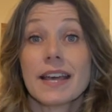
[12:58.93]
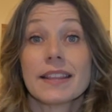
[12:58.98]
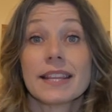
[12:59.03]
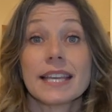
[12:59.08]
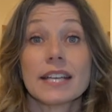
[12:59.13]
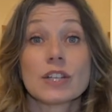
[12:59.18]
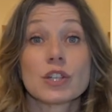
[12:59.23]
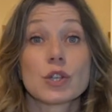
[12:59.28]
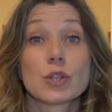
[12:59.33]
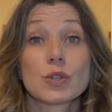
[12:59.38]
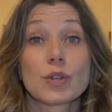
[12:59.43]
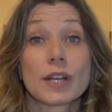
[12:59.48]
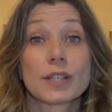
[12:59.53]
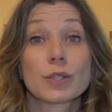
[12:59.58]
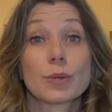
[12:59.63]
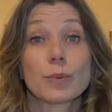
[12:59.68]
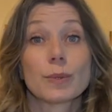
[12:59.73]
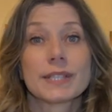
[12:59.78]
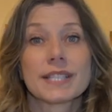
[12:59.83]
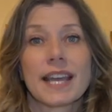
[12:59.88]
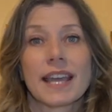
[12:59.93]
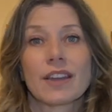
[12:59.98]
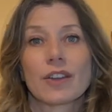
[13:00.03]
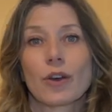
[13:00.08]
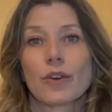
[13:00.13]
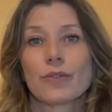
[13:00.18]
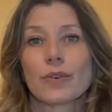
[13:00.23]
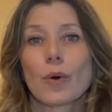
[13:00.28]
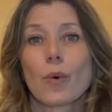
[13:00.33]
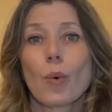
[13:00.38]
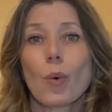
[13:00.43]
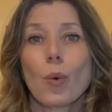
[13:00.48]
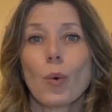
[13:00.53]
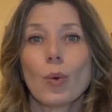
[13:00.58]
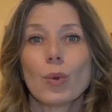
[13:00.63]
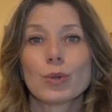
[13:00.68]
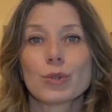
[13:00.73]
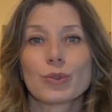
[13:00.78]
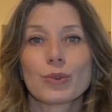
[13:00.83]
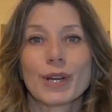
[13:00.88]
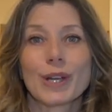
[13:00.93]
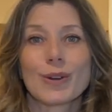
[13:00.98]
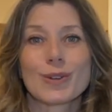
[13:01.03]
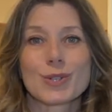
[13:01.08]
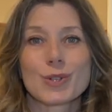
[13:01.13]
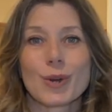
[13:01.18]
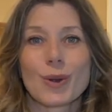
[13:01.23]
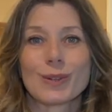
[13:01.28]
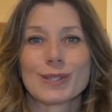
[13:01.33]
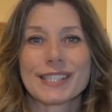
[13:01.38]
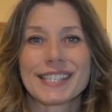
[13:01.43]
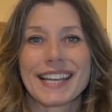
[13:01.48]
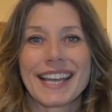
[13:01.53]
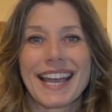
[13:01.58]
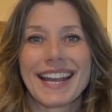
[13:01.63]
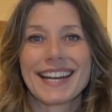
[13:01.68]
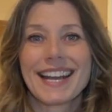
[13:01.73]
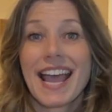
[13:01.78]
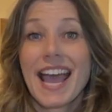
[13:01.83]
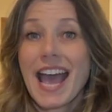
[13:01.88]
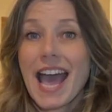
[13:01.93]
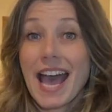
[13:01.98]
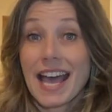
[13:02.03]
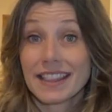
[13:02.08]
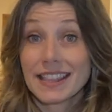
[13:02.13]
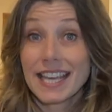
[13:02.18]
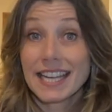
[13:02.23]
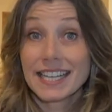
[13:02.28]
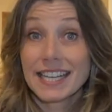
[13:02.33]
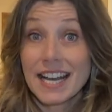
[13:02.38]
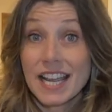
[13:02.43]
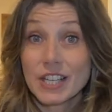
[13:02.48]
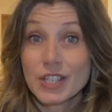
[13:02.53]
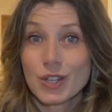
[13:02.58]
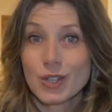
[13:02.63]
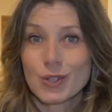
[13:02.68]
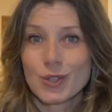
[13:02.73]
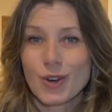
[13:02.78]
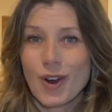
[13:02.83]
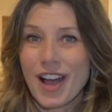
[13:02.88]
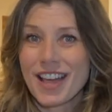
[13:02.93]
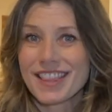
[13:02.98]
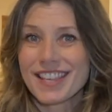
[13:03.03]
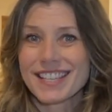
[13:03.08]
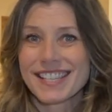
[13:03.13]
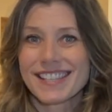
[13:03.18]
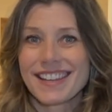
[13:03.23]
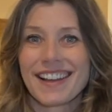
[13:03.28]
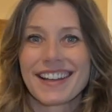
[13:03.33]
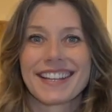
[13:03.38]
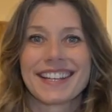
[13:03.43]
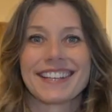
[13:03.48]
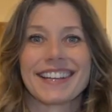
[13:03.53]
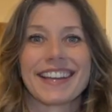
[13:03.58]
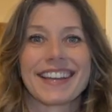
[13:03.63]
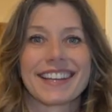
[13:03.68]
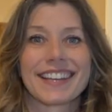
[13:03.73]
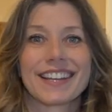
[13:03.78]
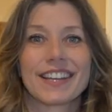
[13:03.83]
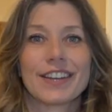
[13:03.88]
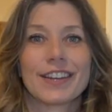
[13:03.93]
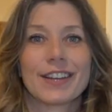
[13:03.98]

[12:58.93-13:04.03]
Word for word: the instructor will take over all three controls again and then let you try the cyclic.